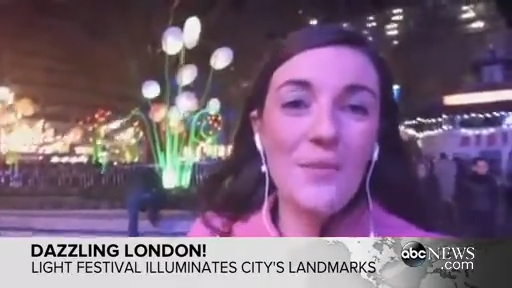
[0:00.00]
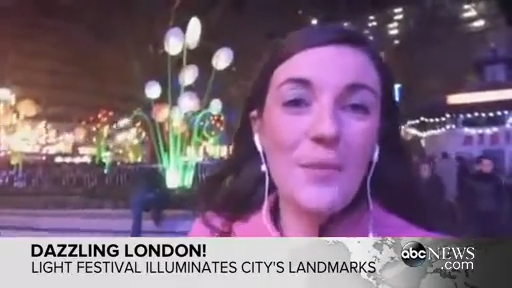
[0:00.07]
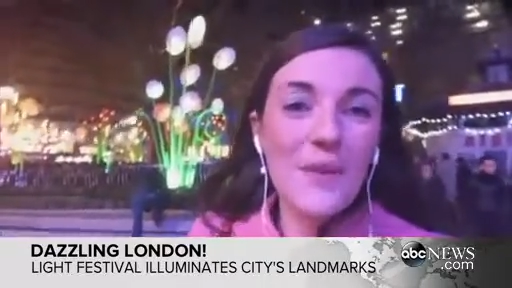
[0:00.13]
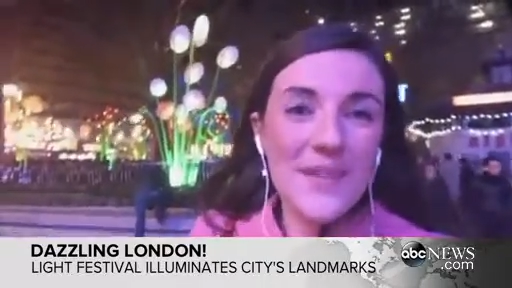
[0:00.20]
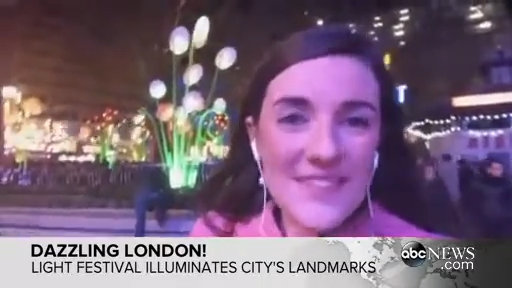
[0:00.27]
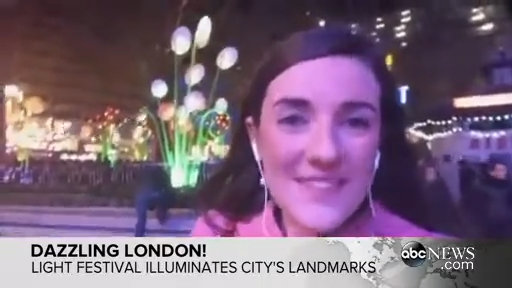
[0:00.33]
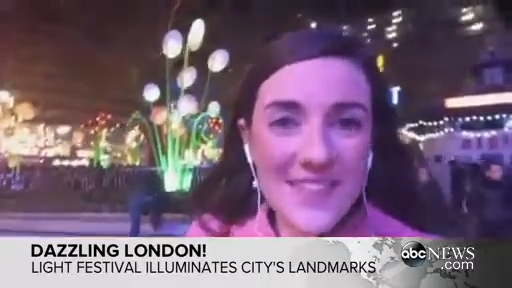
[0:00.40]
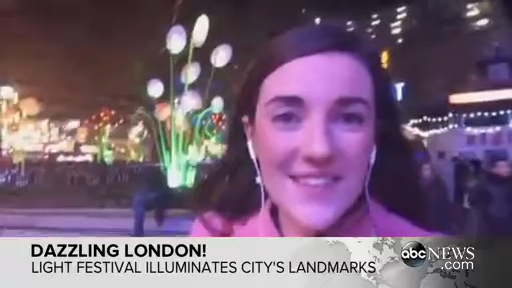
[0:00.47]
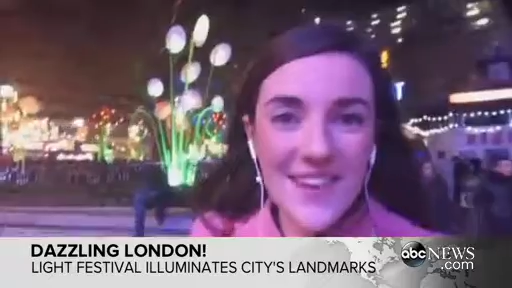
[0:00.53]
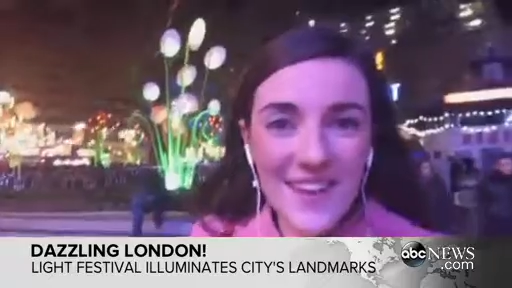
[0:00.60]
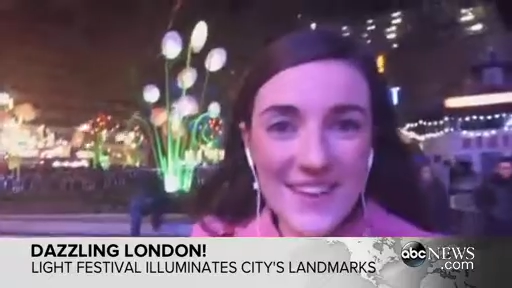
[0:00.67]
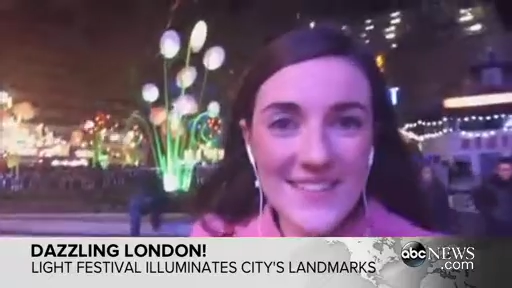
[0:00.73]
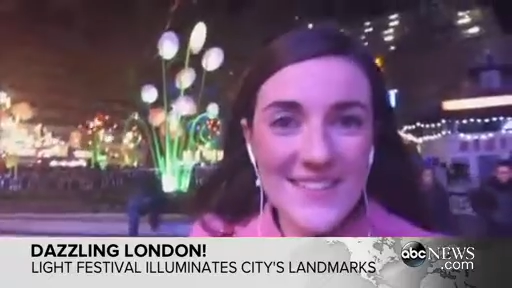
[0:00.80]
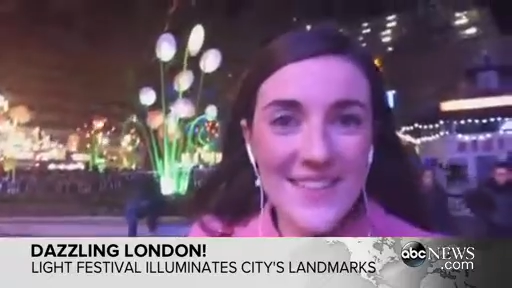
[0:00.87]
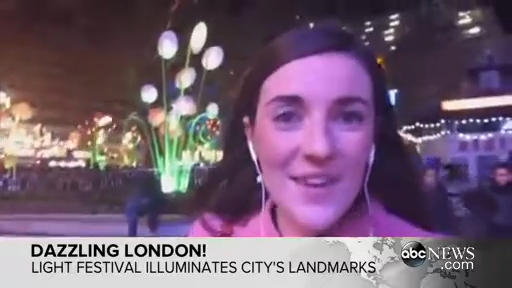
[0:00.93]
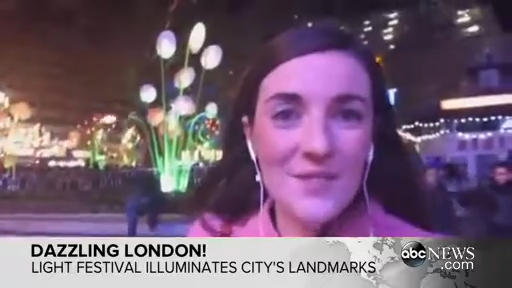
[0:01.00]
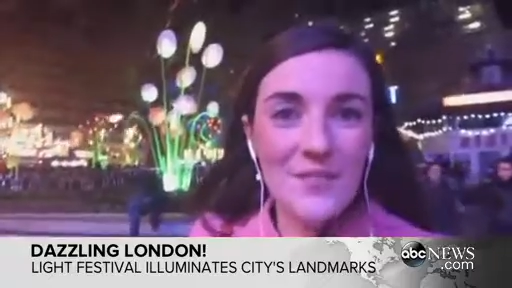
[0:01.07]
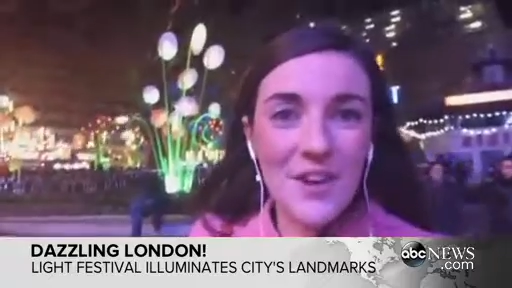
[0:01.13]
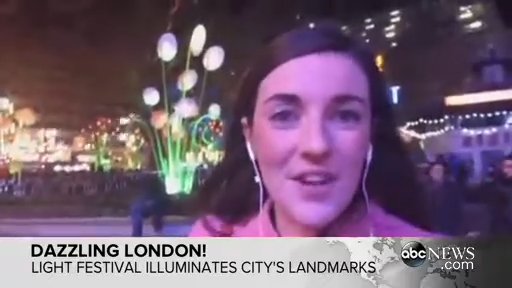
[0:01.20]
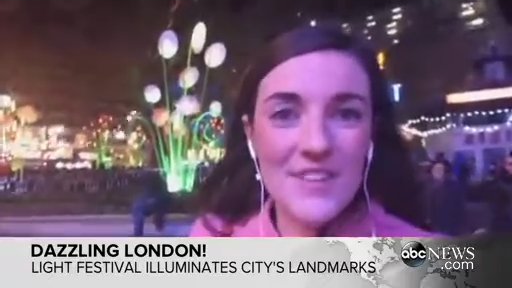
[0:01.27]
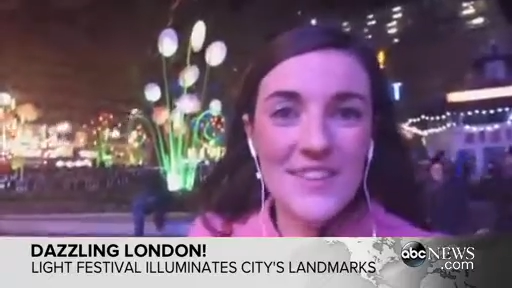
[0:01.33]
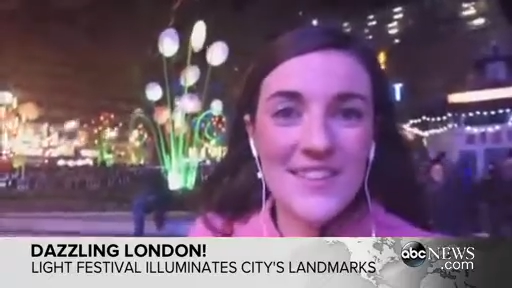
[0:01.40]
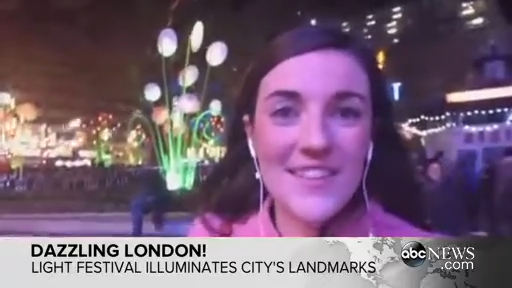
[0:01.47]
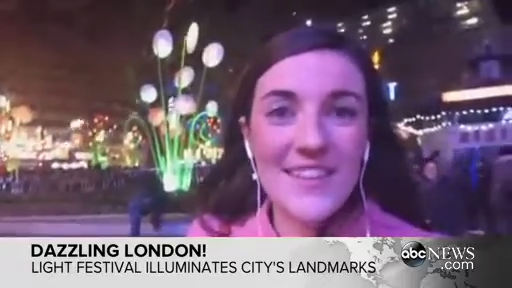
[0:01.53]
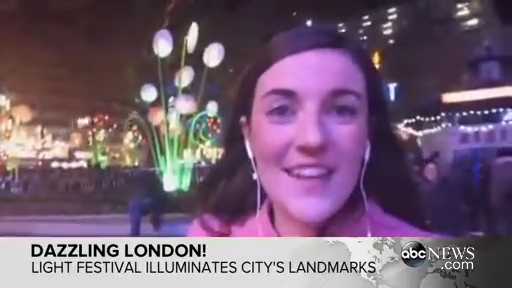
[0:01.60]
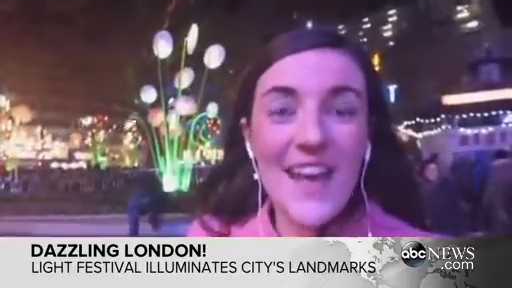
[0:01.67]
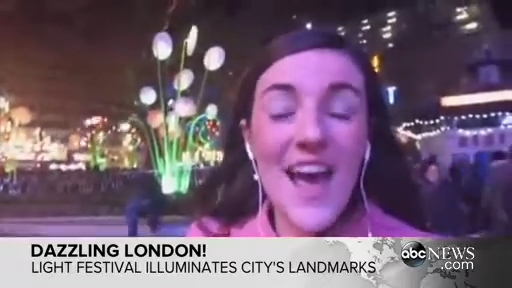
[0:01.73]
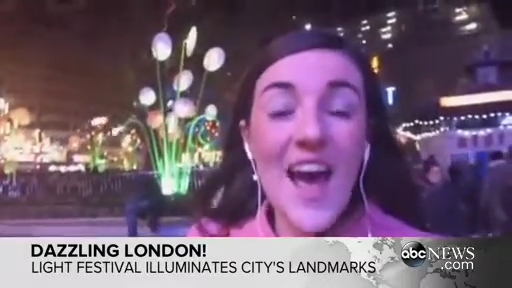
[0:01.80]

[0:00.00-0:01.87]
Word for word: winter nights of London.